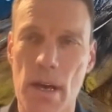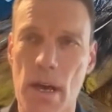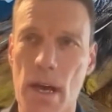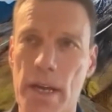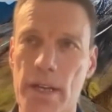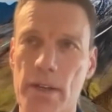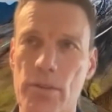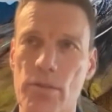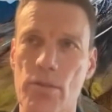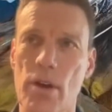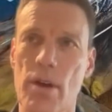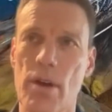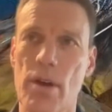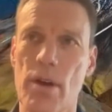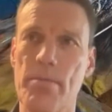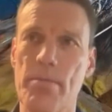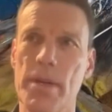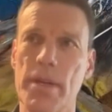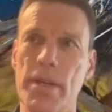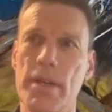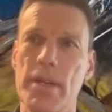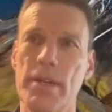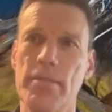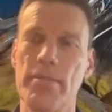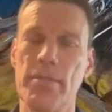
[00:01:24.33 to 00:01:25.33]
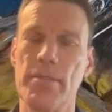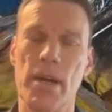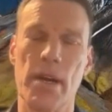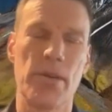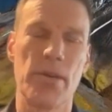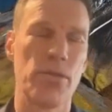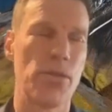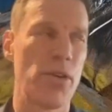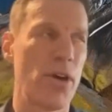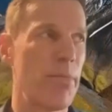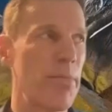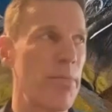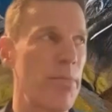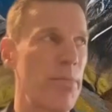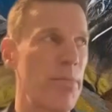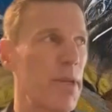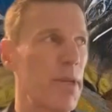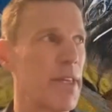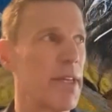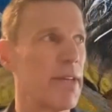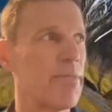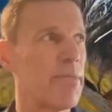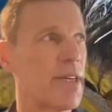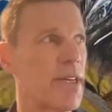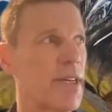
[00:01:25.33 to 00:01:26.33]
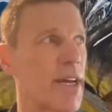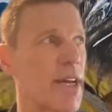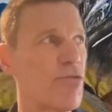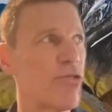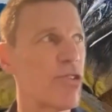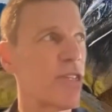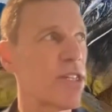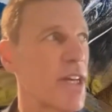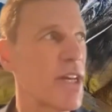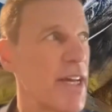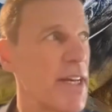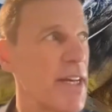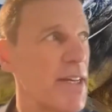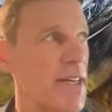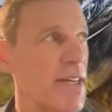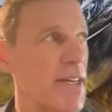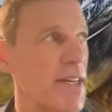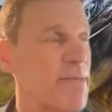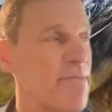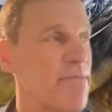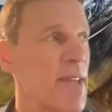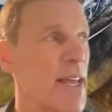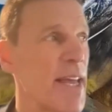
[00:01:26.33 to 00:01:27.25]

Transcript: I grew up in the countryside.